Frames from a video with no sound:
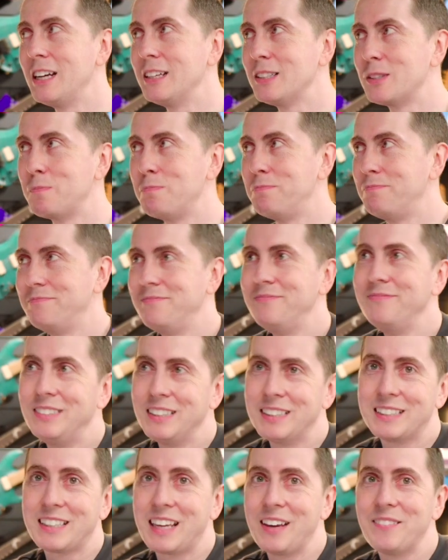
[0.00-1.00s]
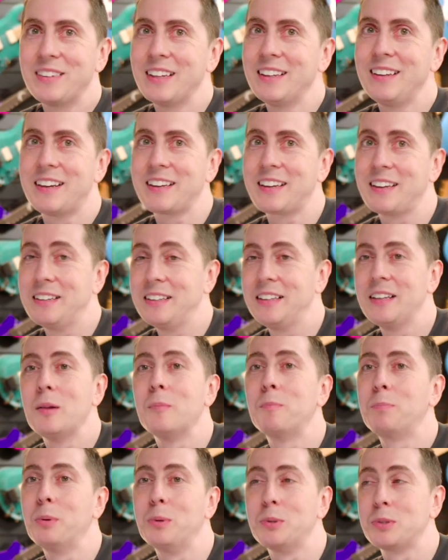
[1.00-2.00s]
it's, it's giving it like a
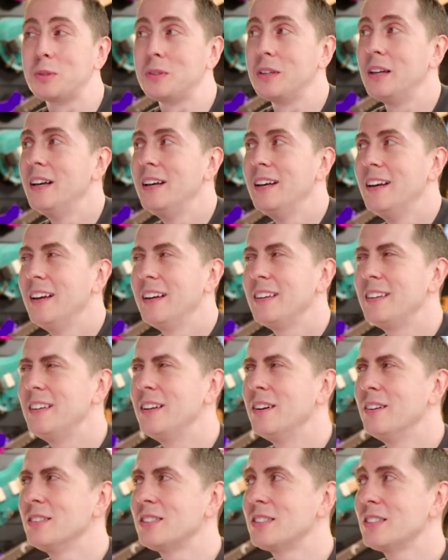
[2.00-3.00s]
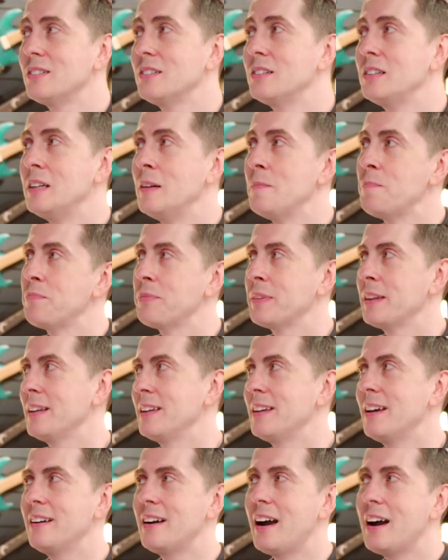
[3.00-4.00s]
little boost, you know? So
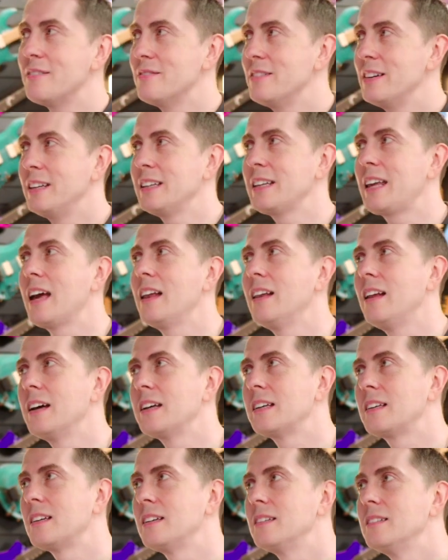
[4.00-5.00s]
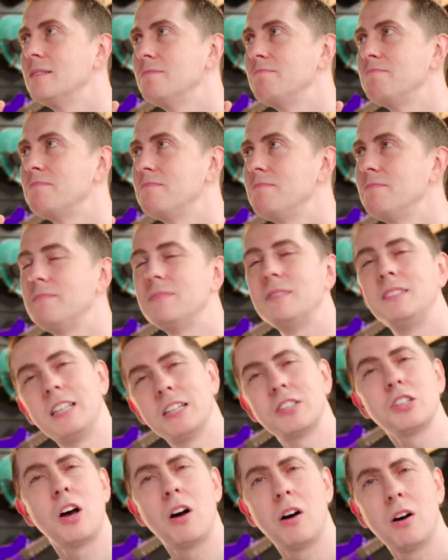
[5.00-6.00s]
yeah, I really get like
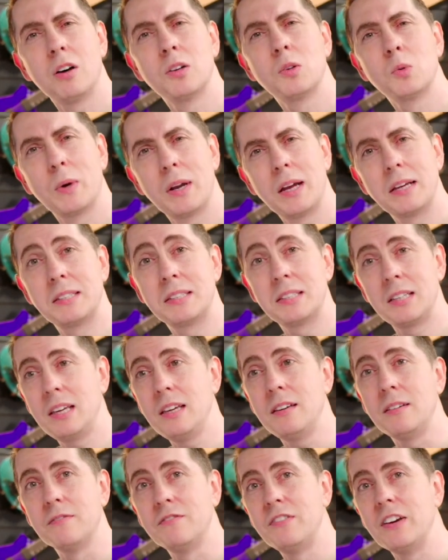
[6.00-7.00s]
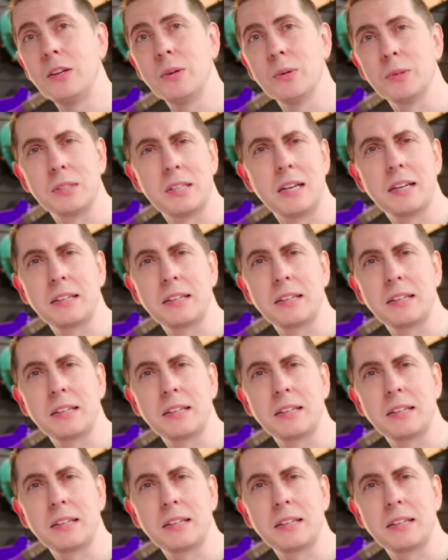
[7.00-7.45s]
disheartened when I see videos